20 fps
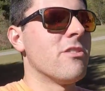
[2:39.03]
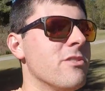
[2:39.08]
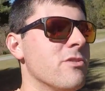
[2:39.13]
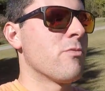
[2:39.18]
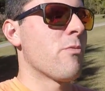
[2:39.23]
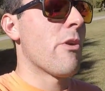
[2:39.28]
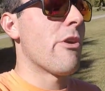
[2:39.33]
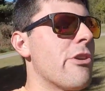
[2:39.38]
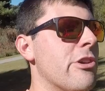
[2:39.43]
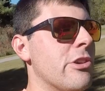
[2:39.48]
as
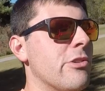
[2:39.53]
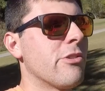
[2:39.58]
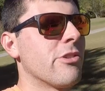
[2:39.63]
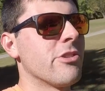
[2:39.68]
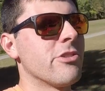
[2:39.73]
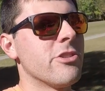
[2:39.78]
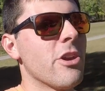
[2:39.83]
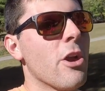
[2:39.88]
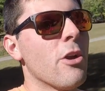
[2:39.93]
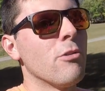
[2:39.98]
where you
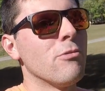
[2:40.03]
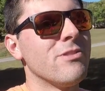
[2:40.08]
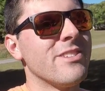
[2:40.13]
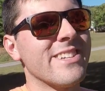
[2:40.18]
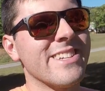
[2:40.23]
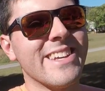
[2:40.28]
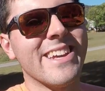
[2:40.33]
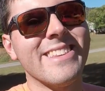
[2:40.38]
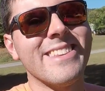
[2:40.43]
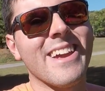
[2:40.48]
could go to
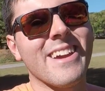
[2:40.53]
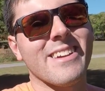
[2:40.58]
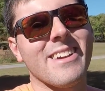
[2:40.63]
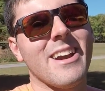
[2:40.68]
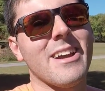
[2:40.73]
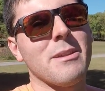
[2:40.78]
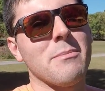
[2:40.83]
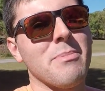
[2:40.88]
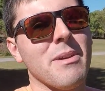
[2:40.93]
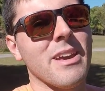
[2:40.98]
get that
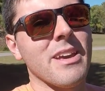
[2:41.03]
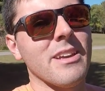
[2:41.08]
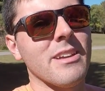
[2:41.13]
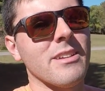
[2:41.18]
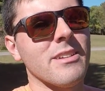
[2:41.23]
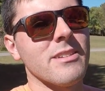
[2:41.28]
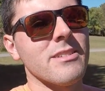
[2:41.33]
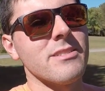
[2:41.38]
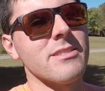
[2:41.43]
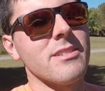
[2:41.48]
kind of paint,
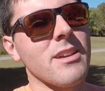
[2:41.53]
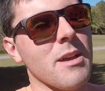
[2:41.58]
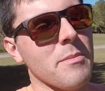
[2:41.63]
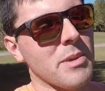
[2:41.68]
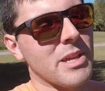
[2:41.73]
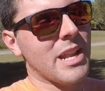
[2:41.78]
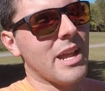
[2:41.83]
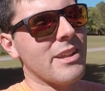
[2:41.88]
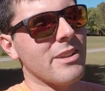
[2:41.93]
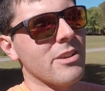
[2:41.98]
because I
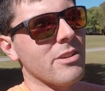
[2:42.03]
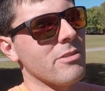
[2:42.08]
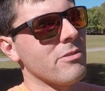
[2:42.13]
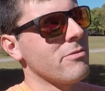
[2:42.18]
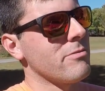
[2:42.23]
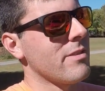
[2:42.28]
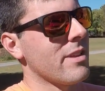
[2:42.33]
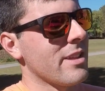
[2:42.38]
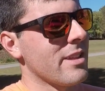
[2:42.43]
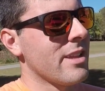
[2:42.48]
mean, I know
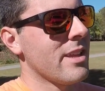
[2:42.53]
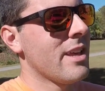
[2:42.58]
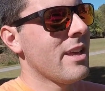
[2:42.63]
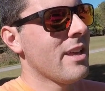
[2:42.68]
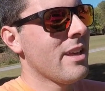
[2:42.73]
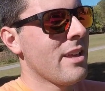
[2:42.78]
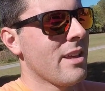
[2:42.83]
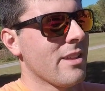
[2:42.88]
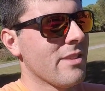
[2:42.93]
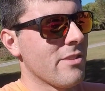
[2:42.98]
that
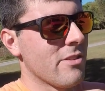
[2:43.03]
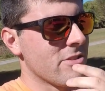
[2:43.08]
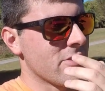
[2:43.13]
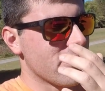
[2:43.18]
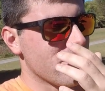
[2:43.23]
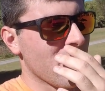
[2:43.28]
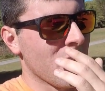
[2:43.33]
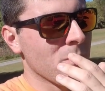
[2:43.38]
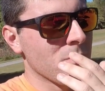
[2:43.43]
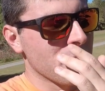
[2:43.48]

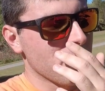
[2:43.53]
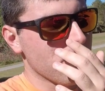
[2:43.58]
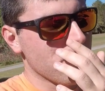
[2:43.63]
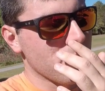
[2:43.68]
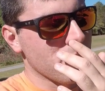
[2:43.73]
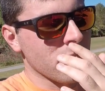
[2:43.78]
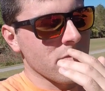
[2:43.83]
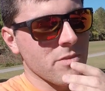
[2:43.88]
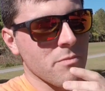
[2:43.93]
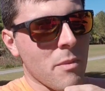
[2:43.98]
there's
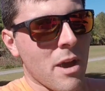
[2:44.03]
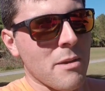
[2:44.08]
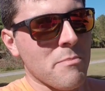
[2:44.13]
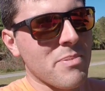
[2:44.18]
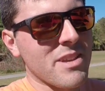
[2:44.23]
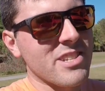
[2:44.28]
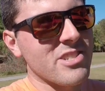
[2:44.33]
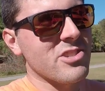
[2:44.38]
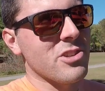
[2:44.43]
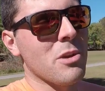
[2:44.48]
might
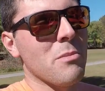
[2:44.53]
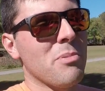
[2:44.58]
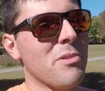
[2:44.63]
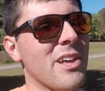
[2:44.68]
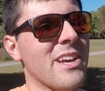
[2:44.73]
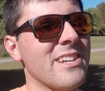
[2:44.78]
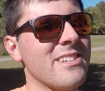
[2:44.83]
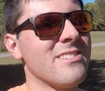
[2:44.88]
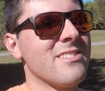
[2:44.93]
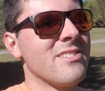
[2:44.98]
be some
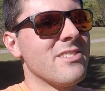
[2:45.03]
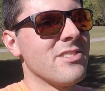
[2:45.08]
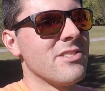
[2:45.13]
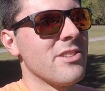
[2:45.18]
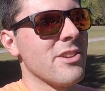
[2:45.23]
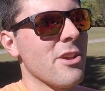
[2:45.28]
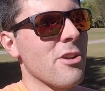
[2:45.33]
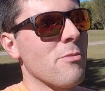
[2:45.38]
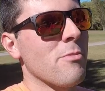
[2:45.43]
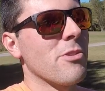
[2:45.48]
places
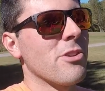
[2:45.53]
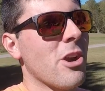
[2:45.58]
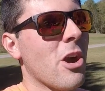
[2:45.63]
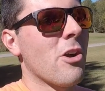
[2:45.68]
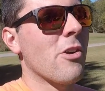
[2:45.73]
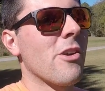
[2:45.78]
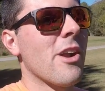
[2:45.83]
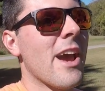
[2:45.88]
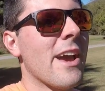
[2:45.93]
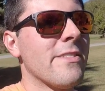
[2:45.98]
near where y'all
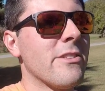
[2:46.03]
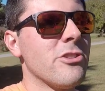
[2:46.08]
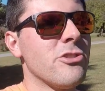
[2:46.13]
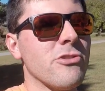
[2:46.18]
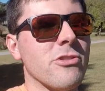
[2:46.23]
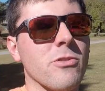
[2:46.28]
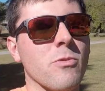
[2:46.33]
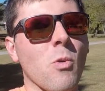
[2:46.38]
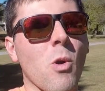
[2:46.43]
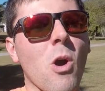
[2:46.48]
are at that you
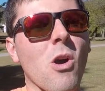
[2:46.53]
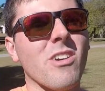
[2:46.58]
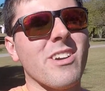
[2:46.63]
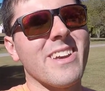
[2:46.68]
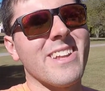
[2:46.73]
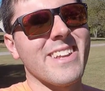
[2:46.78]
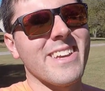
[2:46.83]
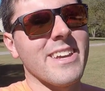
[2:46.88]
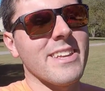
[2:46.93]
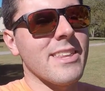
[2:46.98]
could walk
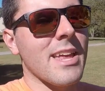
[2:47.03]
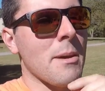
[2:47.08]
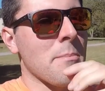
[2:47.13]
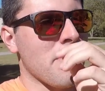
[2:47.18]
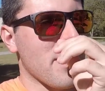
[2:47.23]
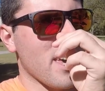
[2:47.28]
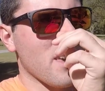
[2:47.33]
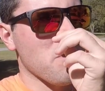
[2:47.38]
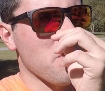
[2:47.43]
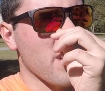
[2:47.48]
in and get that
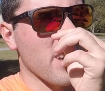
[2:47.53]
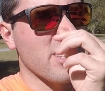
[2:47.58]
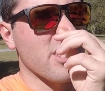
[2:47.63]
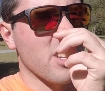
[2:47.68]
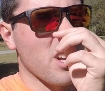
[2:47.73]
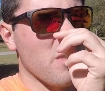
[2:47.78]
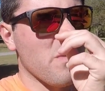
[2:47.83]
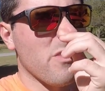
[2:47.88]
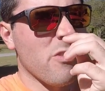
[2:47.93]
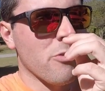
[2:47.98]
paint mixed
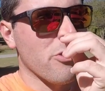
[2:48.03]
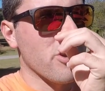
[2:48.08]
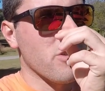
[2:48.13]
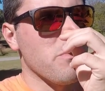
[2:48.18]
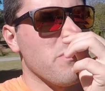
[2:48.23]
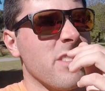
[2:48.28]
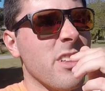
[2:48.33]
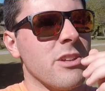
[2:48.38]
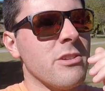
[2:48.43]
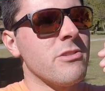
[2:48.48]
up for you,
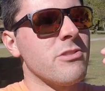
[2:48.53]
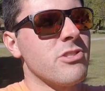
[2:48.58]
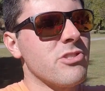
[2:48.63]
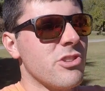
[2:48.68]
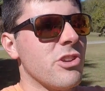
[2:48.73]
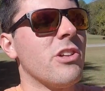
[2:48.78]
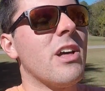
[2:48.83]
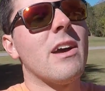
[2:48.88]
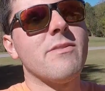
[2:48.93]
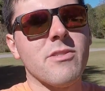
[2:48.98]
but then you
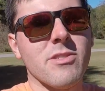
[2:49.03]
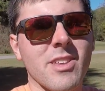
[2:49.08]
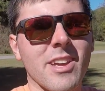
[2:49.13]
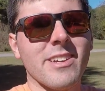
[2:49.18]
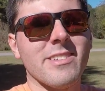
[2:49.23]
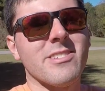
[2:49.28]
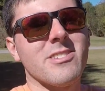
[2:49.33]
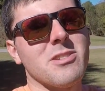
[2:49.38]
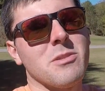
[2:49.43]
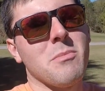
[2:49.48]
still have to
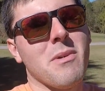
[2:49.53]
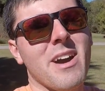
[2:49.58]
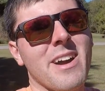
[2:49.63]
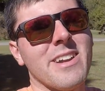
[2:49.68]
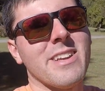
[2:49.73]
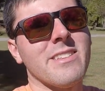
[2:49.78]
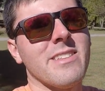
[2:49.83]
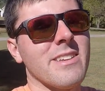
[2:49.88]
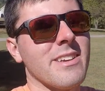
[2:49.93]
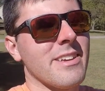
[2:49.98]
take to
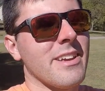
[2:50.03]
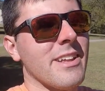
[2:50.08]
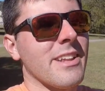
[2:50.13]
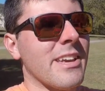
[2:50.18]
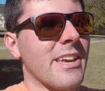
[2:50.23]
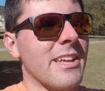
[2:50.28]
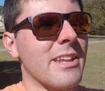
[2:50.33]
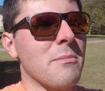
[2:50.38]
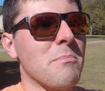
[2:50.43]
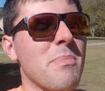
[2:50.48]
somebody to
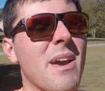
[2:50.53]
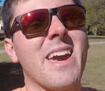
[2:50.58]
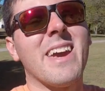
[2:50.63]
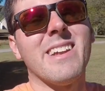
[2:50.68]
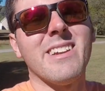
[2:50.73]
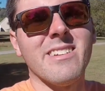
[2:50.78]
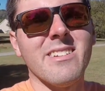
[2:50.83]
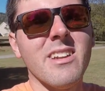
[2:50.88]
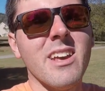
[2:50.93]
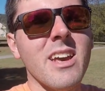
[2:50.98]
get it
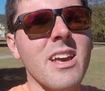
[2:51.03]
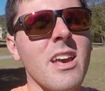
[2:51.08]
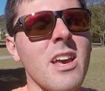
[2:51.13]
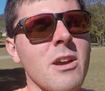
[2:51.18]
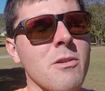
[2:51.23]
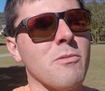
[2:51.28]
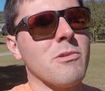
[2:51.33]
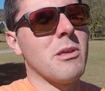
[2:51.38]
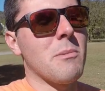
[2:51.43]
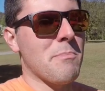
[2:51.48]
painted
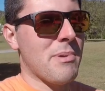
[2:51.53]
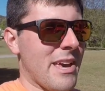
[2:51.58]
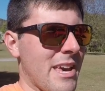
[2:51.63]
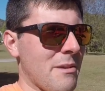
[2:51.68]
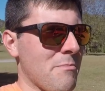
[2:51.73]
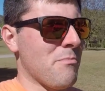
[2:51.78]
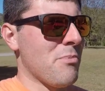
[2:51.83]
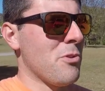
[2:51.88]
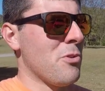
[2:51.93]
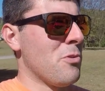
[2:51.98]
with a
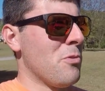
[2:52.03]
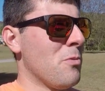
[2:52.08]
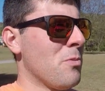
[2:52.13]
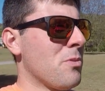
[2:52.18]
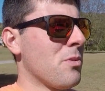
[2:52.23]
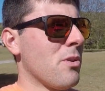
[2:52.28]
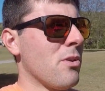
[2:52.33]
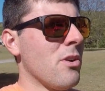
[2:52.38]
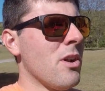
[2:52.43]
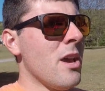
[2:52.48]
paint
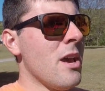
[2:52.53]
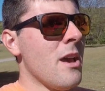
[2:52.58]
booth, or